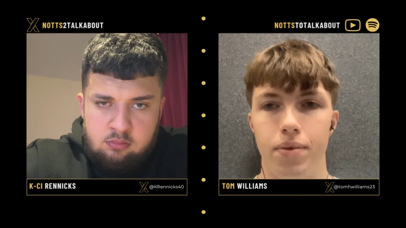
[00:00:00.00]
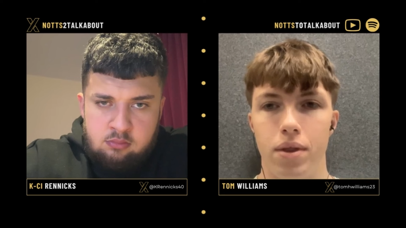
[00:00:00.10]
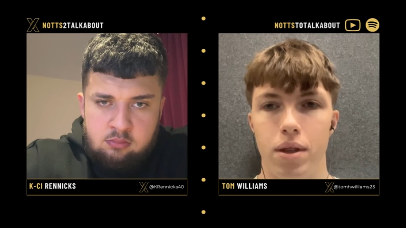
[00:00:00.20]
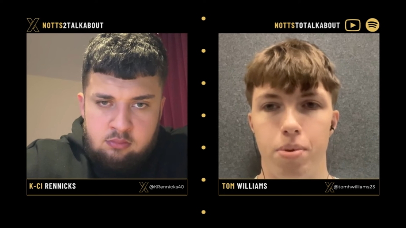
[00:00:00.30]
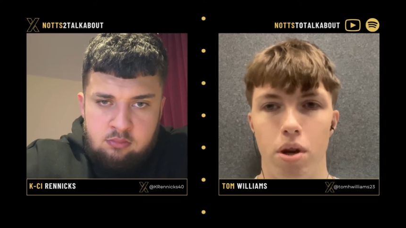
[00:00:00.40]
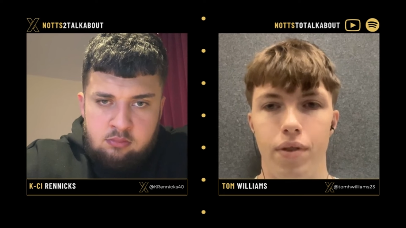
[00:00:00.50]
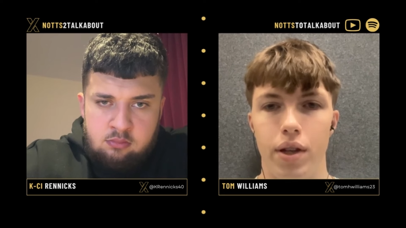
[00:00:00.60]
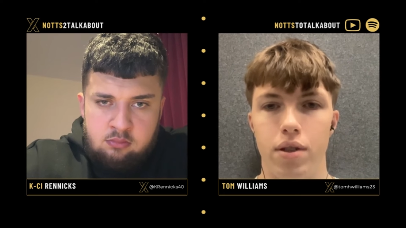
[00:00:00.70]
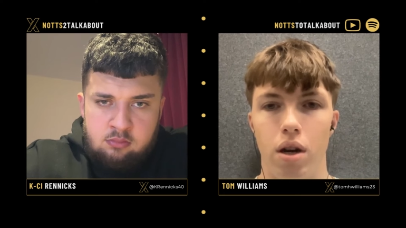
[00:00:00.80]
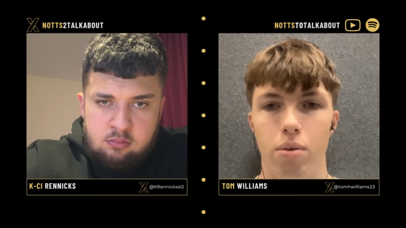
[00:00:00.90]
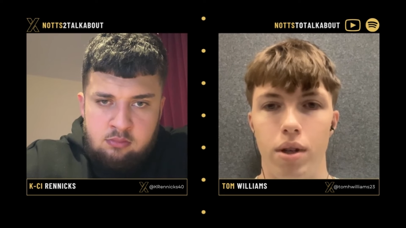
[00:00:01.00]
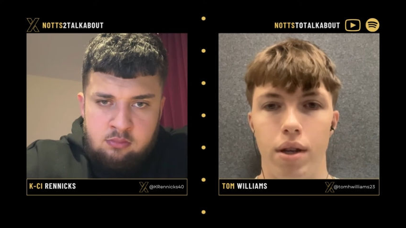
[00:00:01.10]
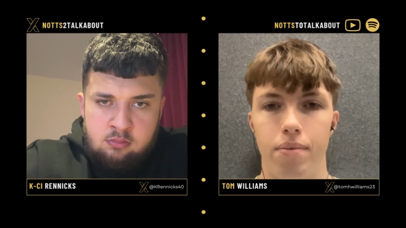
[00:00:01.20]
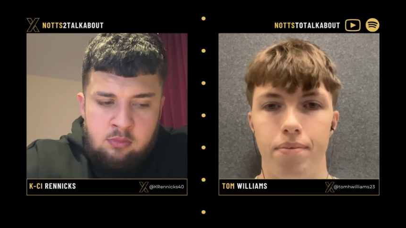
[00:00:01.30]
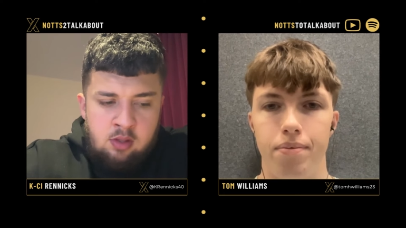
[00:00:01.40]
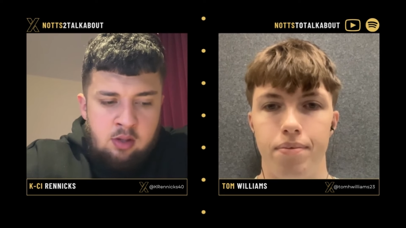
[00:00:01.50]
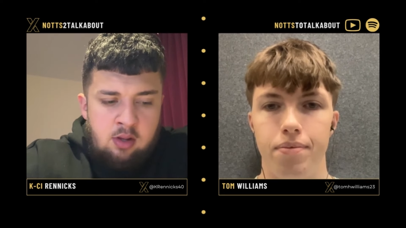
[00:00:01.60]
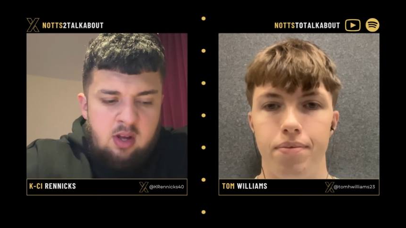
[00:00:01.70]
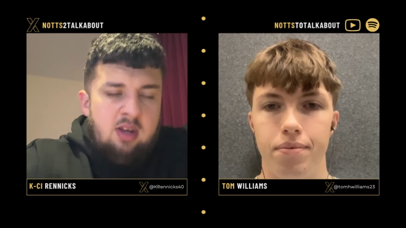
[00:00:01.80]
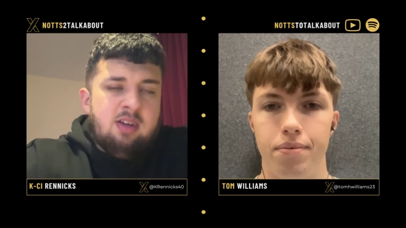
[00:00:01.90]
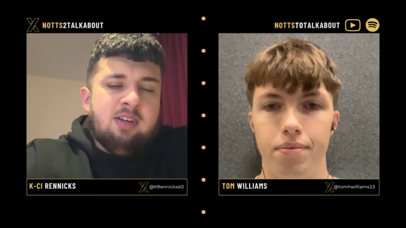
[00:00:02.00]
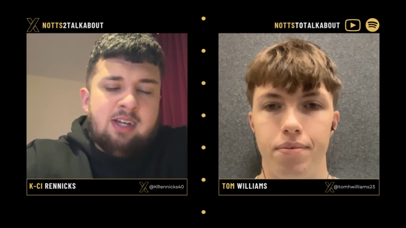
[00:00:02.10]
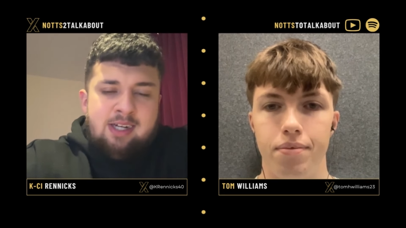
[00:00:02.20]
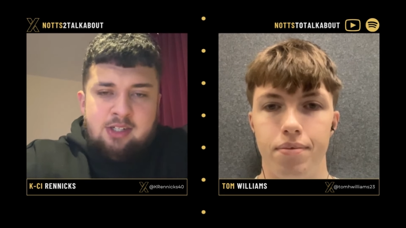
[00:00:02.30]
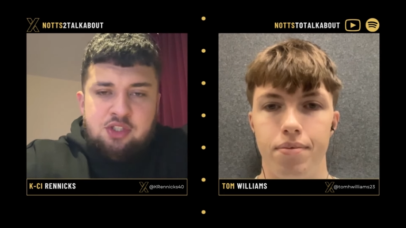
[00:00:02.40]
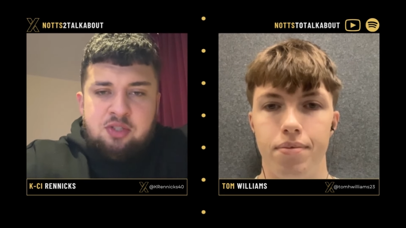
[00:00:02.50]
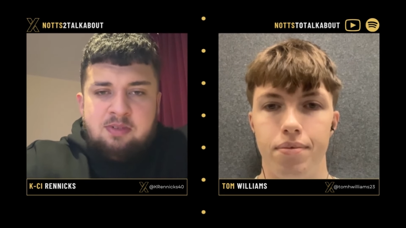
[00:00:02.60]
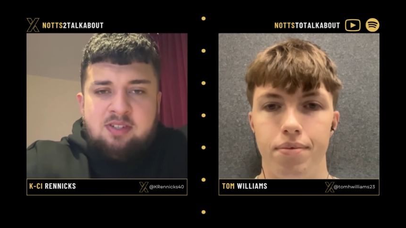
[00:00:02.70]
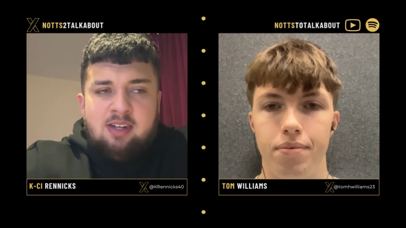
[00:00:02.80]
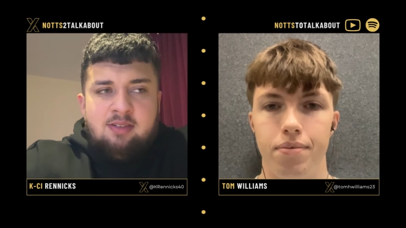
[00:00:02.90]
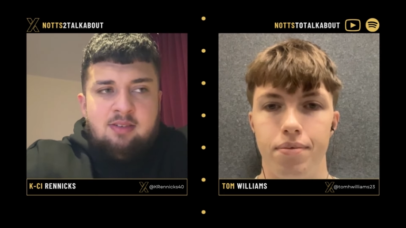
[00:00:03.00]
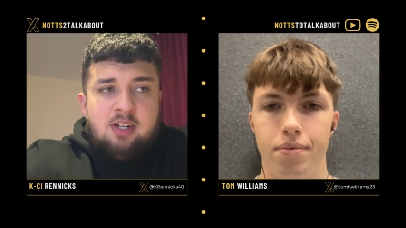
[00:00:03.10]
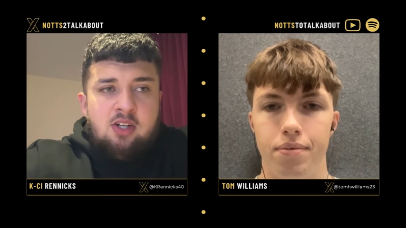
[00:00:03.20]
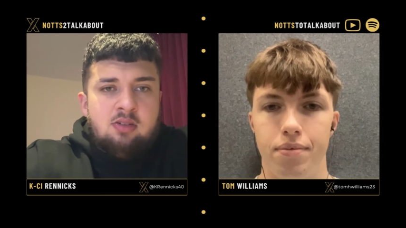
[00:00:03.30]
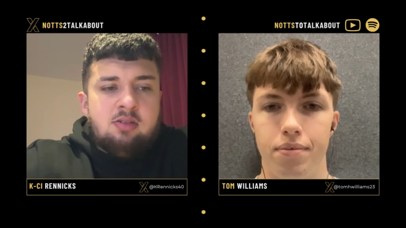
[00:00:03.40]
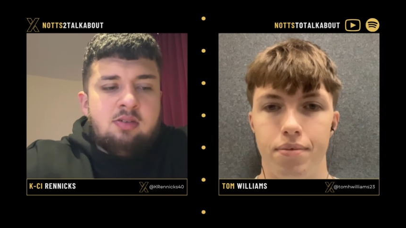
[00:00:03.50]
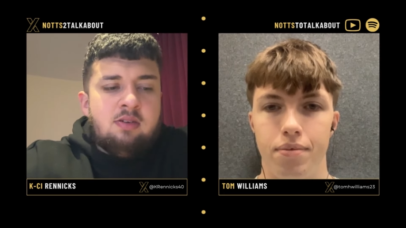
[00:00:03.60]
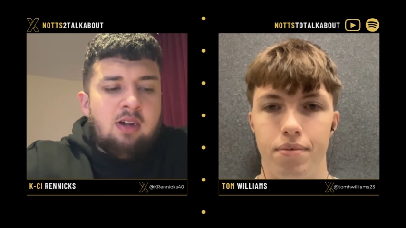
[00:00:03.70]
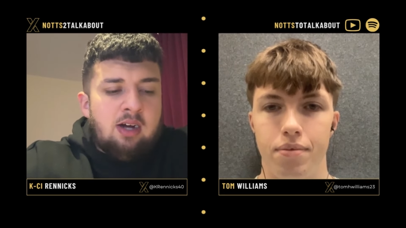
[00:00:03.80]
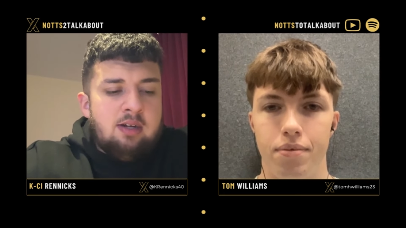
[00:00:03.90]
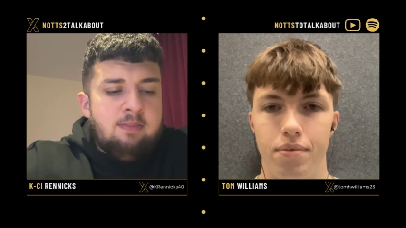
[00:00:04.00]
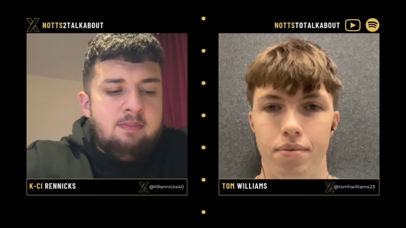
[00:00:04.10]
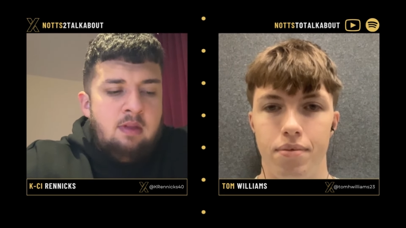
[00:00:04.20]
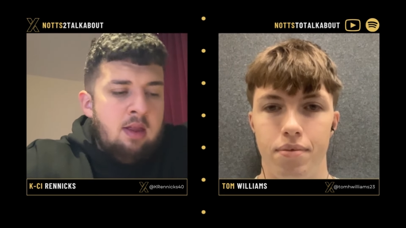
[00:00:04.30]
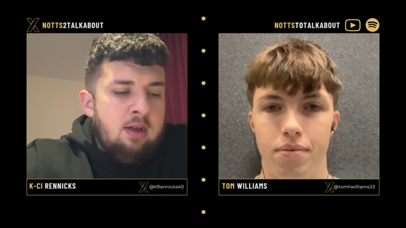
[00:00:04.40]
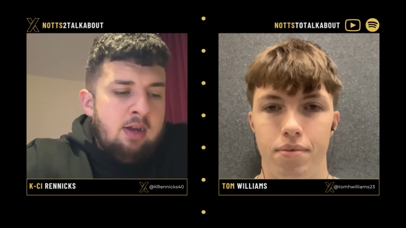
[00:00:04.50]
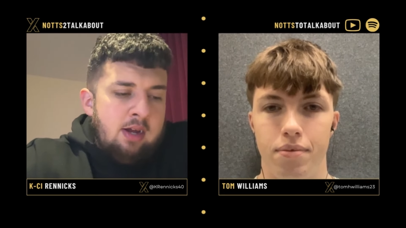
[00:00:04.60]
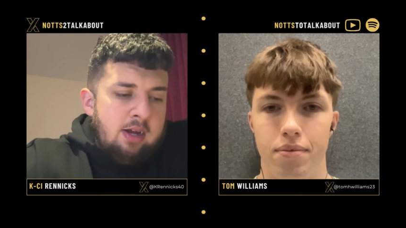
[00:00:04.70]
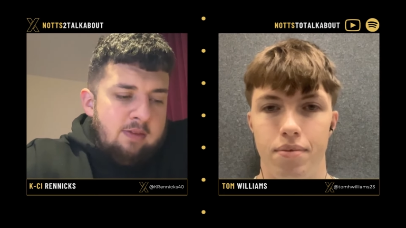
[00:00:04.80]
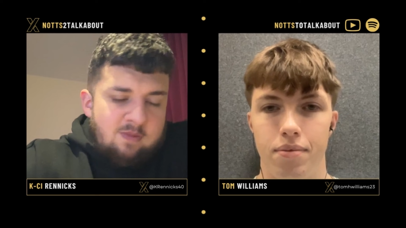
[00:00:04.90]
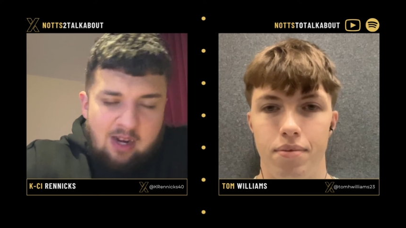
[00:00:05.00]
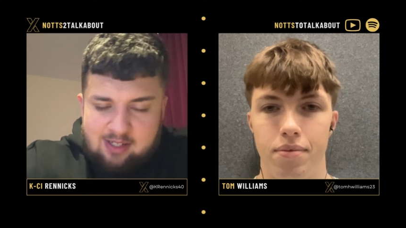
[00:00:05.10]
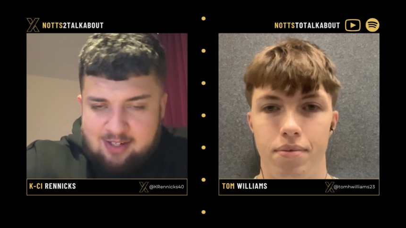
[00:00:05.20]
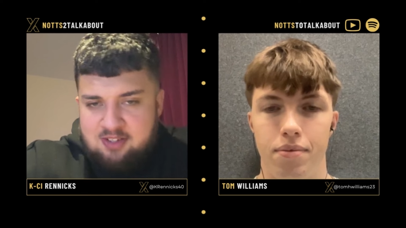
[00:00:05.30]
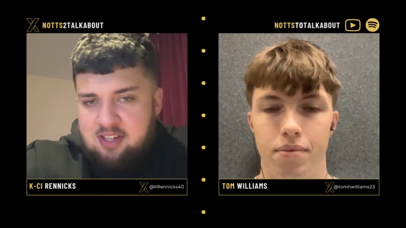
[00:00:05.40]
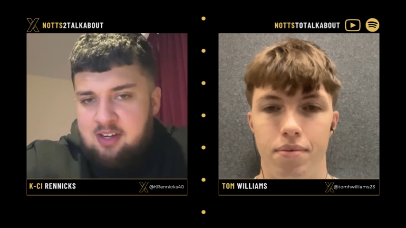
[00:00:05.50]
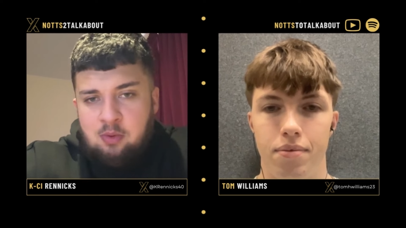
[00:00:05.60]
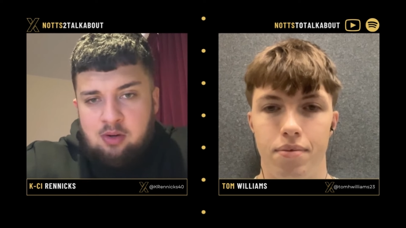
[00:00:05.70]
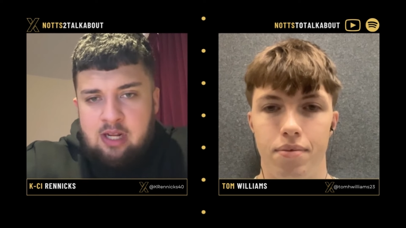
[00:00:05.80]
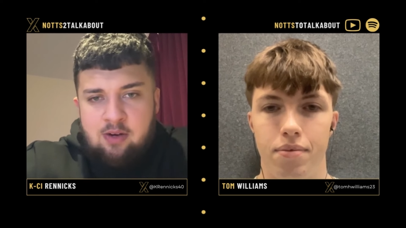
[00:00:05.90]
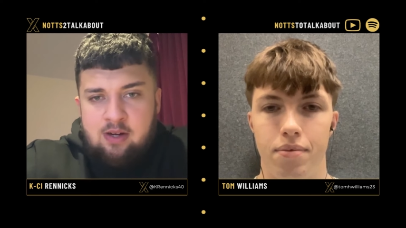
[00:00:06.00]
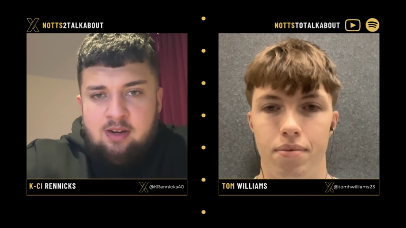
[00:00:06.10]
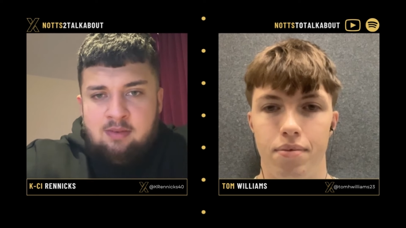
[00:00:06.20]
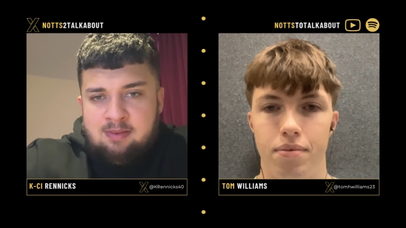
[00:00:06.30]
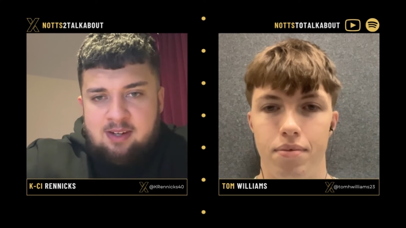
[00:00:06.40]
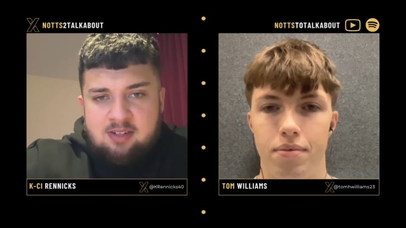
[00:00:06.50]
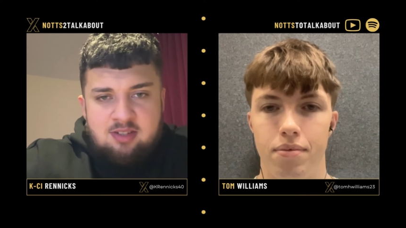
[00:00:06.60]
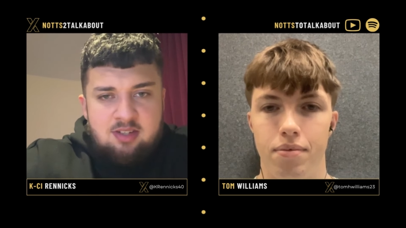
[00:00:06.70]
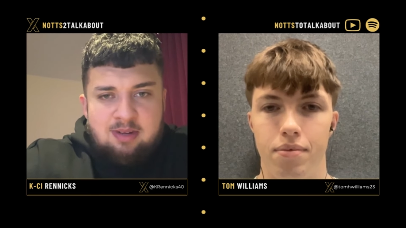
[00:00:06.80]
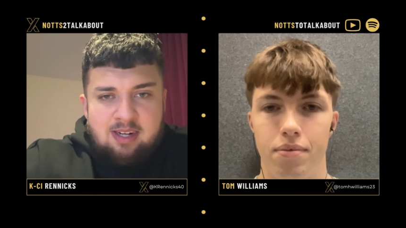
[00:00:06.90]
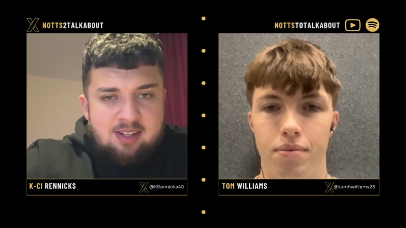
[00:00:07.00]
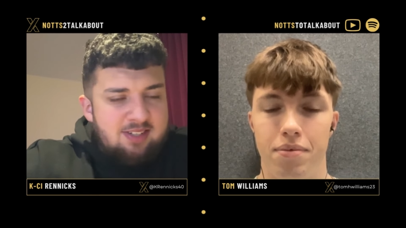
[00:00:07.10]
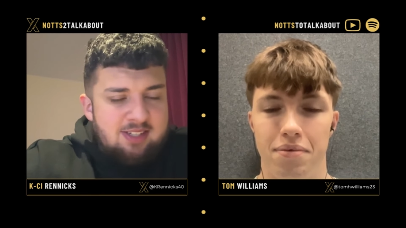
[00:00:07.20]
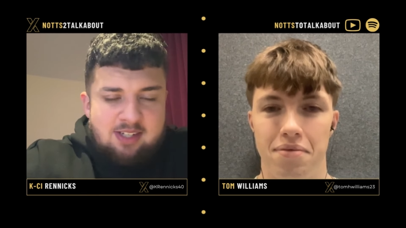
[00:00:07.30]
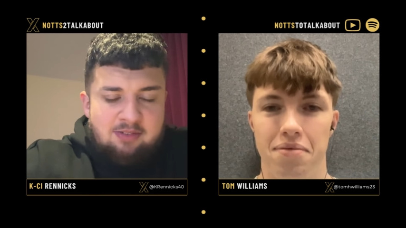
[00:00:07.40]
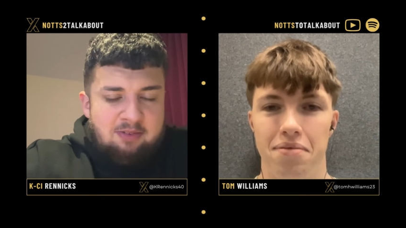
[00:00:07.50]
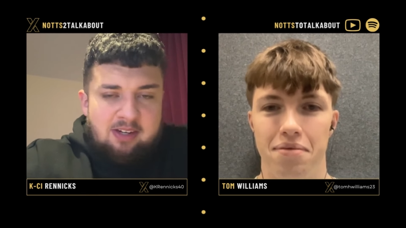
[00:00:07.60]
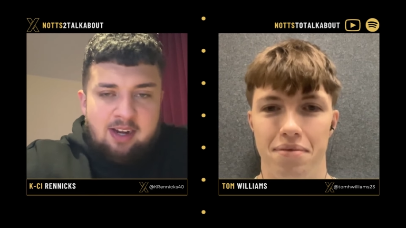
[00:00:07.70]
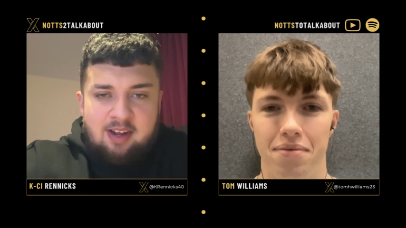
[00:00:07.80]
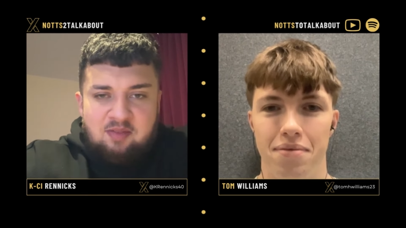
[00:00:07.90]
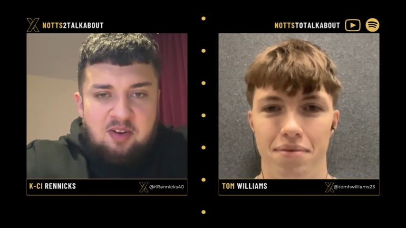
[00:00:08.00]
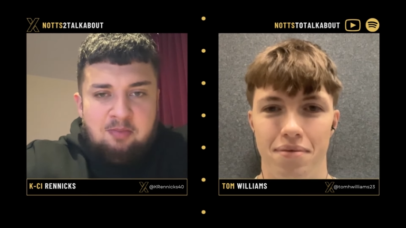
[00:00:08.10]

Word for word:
Speaker 1: the perfect start, wouldn't
Speaker 2: it? Yeah, hundred percent. And look, like if that goes in at one 0 in the first two minutes, it's a different game